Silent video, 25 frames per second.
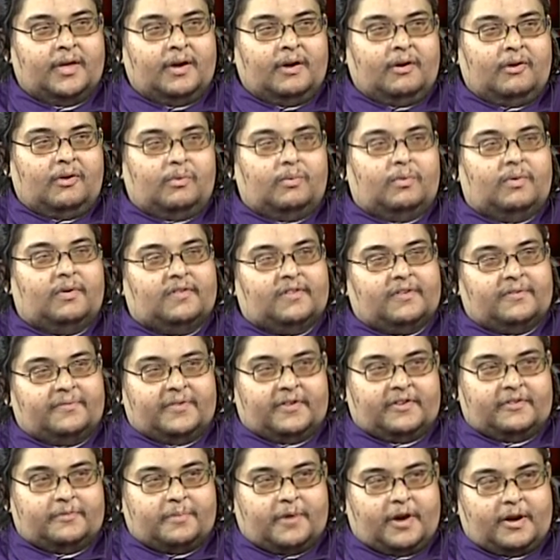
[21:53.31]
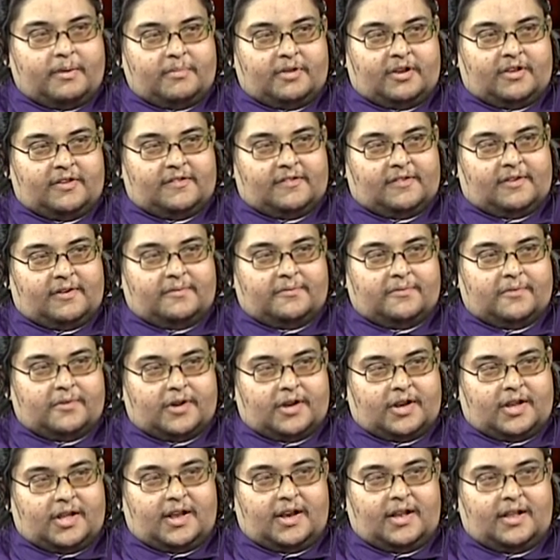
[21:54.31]
who was the first Prime Minister of
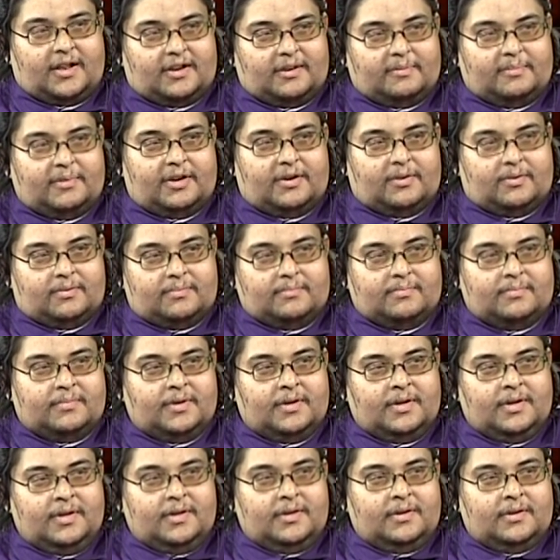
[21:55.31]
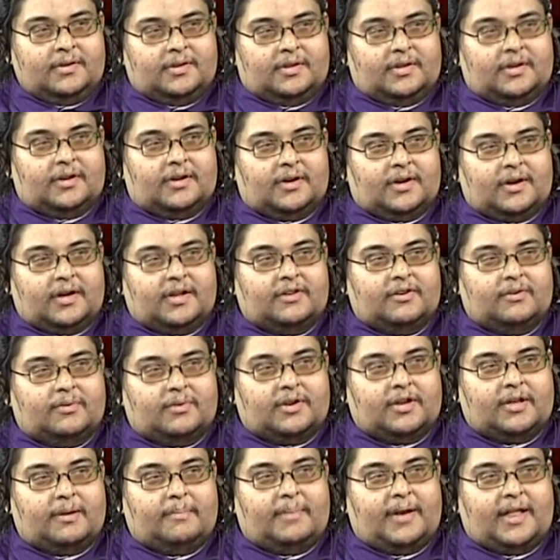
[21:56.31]
Trinidad and Tobago, they look at you
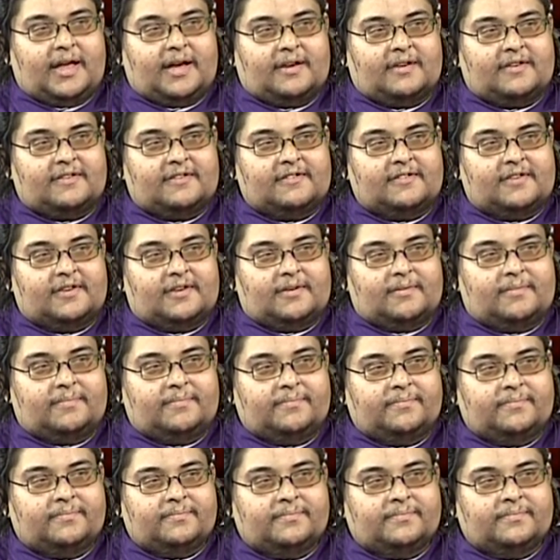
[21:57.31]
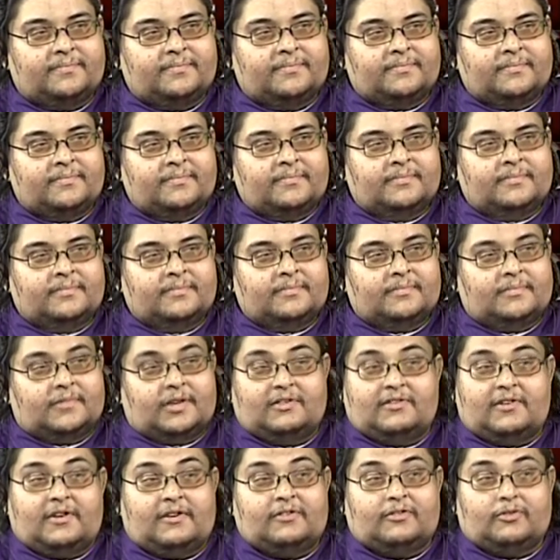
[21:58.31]
with a blank stare. They
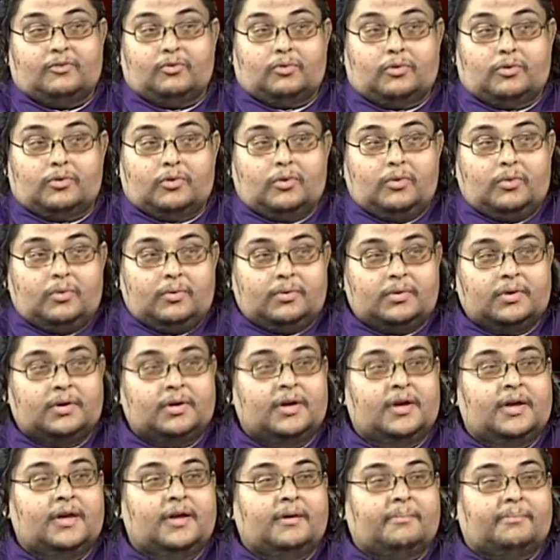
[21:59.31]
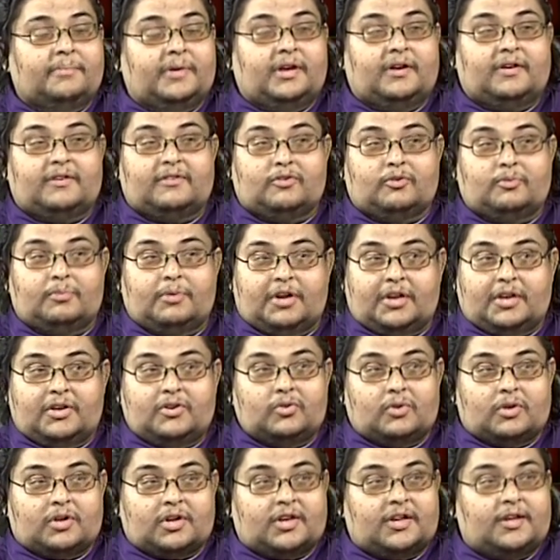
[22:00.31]
just don't know because nobody
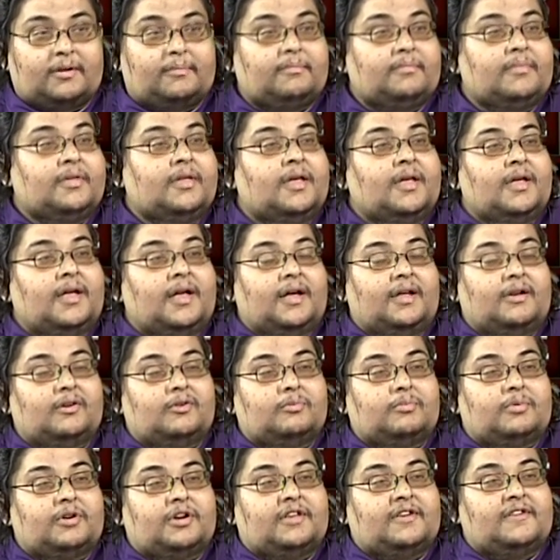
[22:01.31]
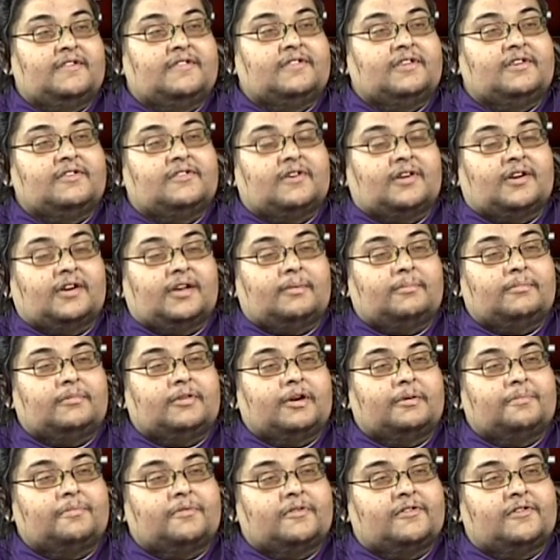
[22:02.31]
taught them and nobody is teaching them to
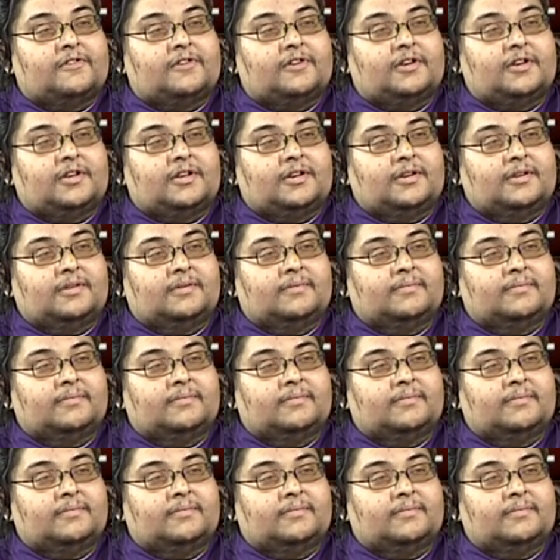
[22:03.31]
appreciate it.